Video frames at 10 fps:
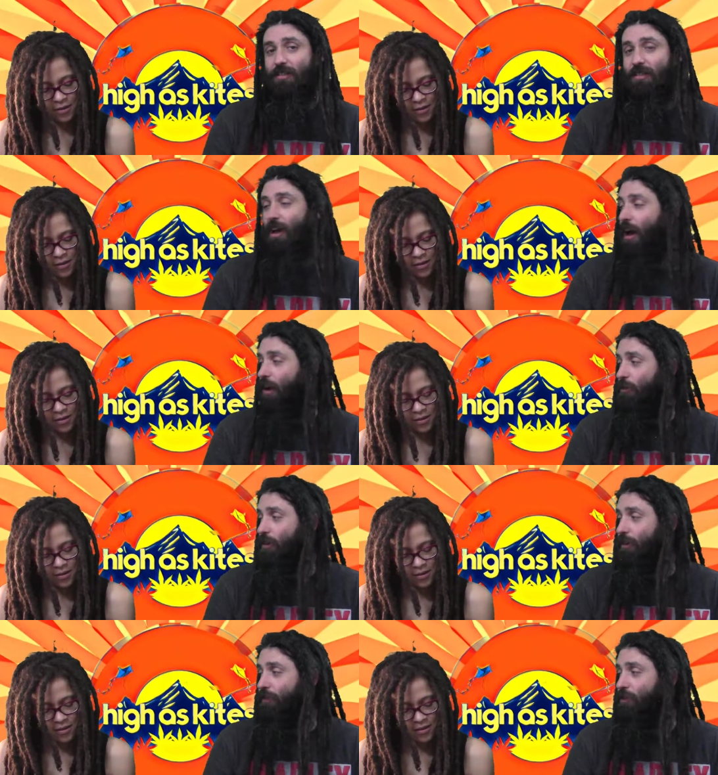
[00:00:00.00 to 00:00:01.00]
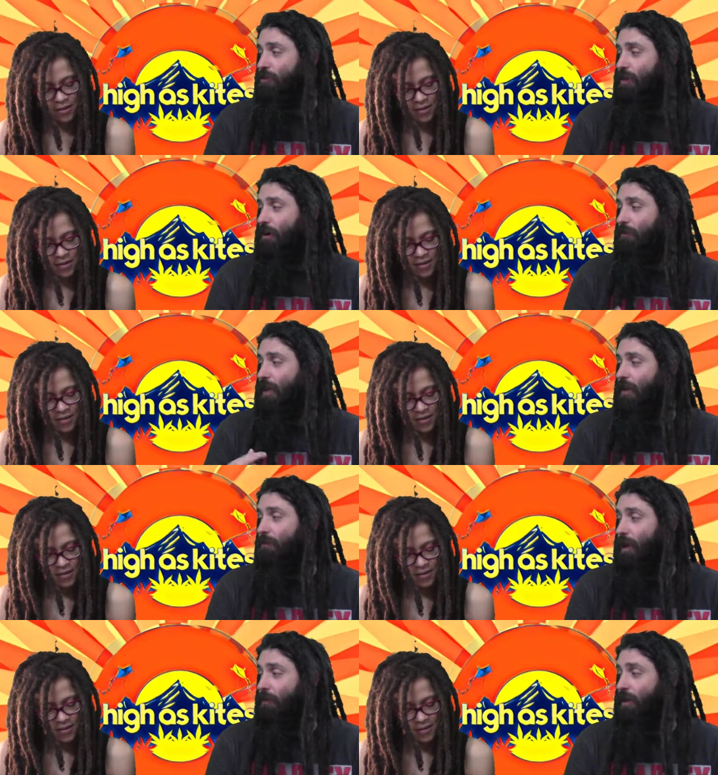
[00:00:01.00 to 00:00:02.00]
Speaker 1: as awkward if you saw me in
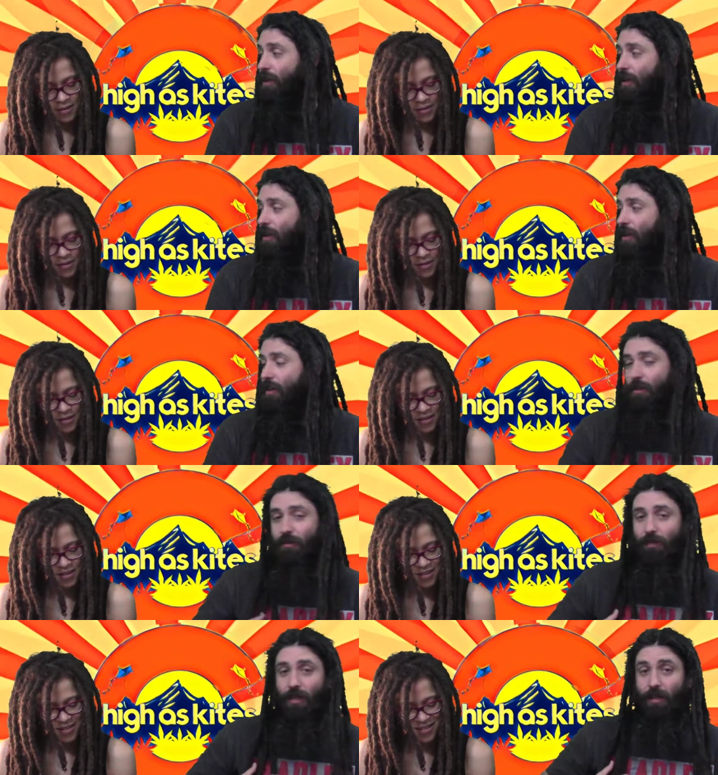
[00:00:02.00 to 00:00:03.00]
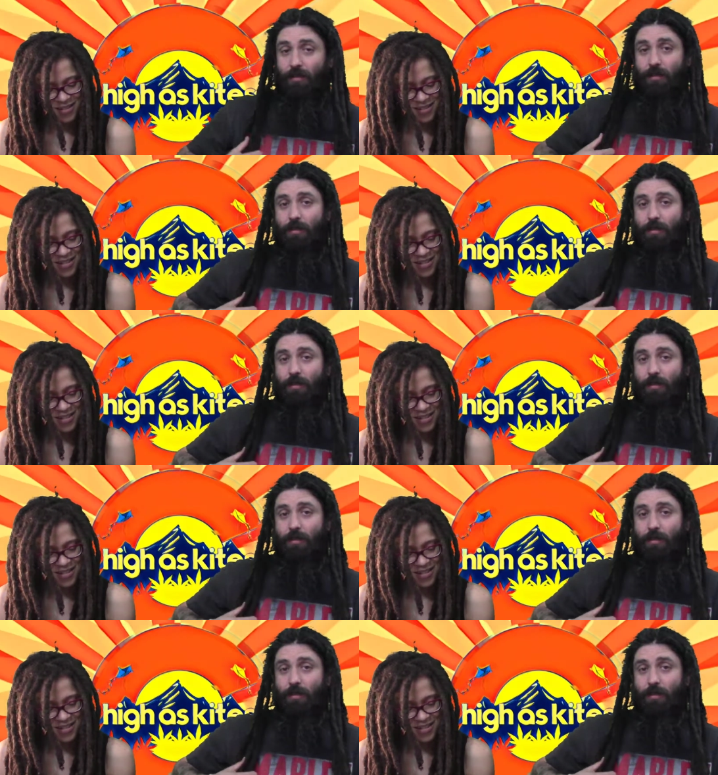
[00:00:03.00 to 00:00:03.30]
public doing this.